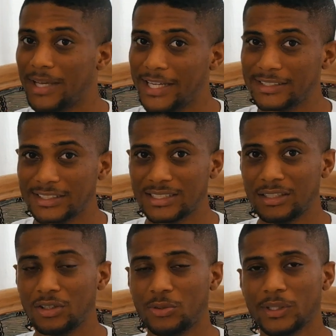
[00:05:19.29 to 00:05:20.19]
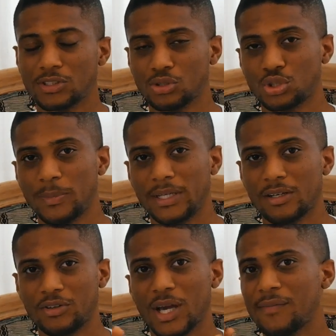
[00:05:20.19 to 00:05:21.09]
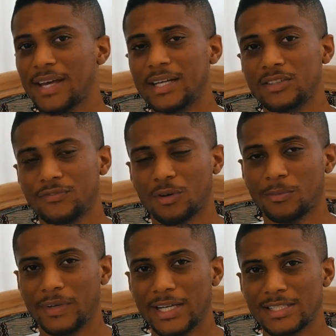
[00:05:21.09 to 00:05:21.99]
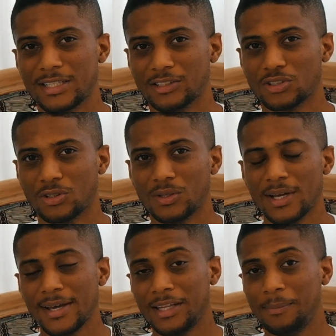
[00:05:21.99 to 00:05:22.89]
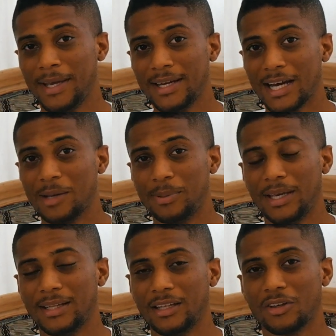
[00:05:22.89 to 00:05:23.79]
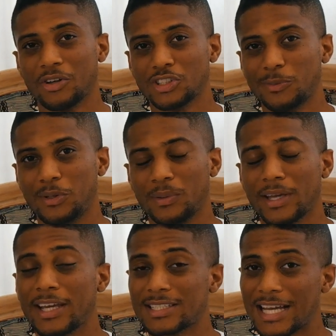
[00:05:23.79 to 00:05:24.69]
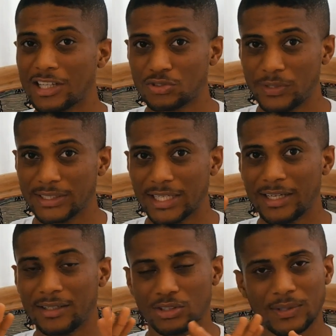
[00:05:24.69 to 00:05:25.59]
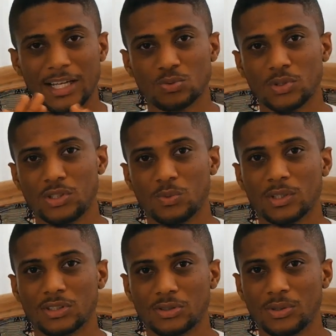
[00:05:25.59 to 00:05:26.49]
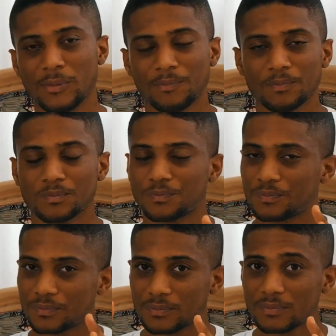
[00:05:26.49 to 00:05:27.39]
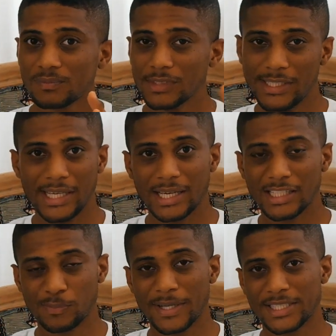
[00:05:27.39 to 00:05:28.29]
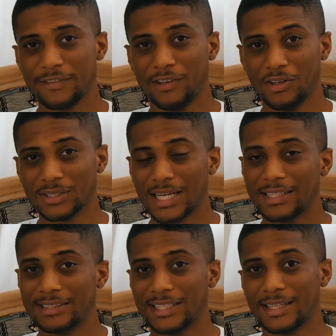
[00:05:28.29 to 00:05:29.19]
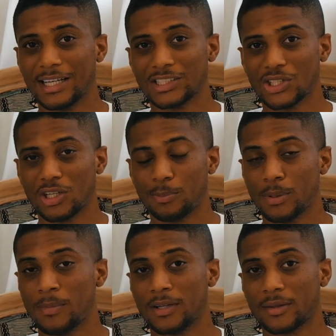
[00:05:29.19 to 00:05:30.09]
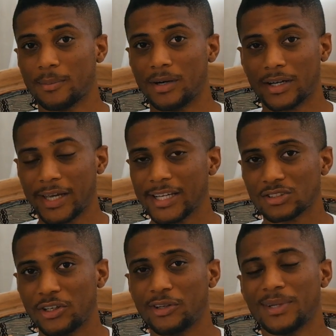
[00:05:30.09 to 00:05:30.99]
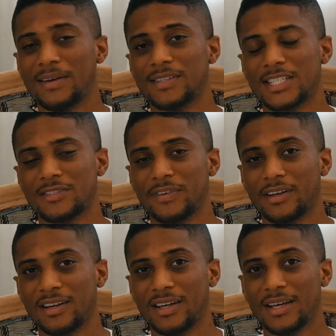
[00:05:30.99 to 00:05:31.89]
agency, you're doing social media, you have any form of agency at all, the main IPA that you're going to be doing is outreach. And so that's what you want to, especially if you're not at the $10,000 per month mark yet, or you don't have a six-figure